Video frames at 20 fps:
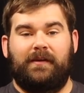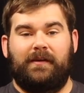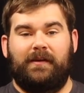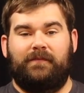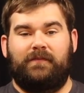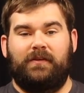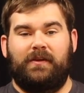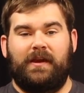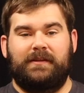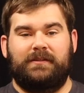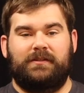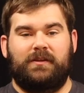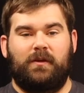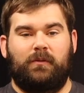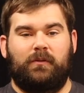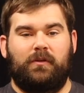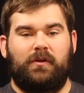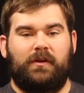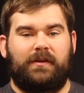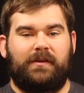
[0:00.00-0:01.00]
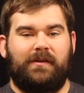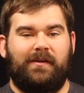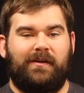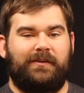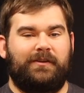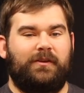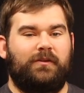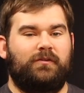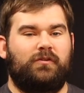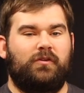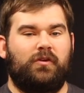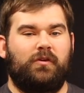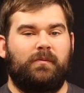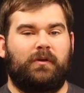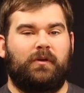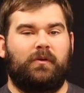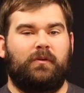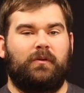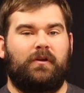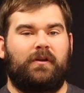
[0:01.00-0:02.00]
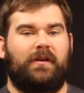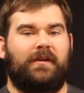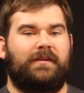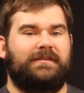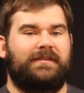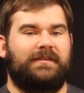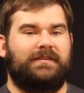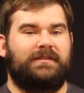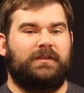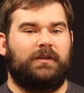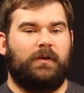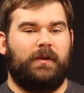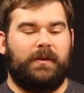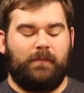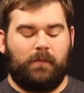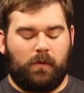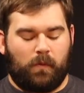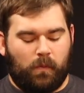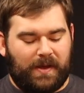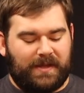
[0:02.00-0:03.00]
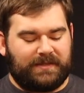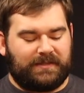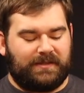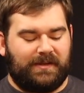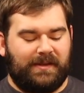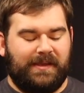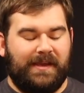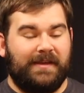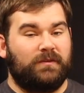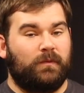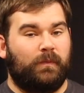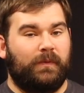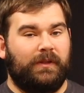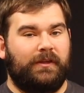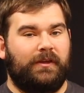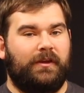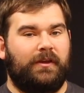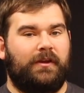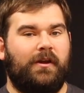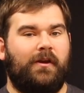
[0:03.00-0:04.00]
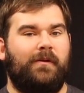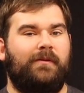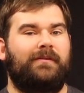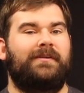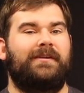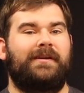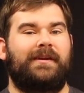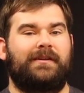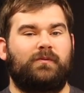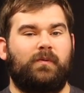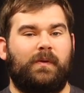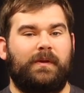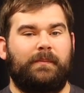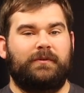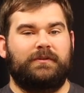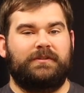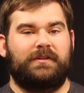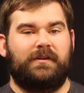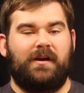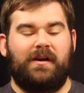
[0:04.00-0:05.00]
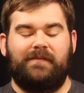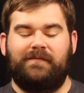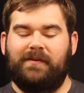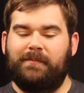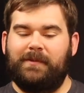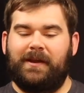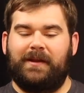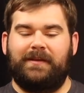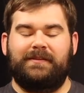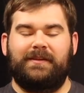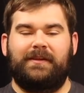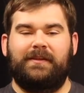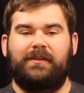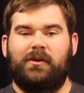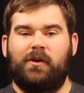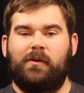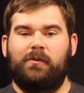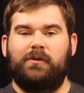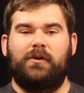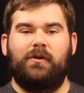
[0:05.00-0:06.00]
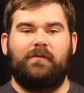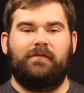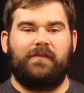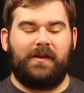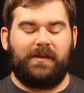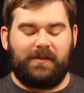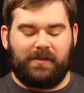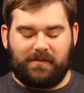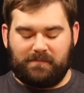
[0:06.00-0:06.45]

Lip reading: if you guys go look on YouTube or go look on his Instagram, Weston, he has a really good code. You get 20% off. I'm not going to tell you the code. You go find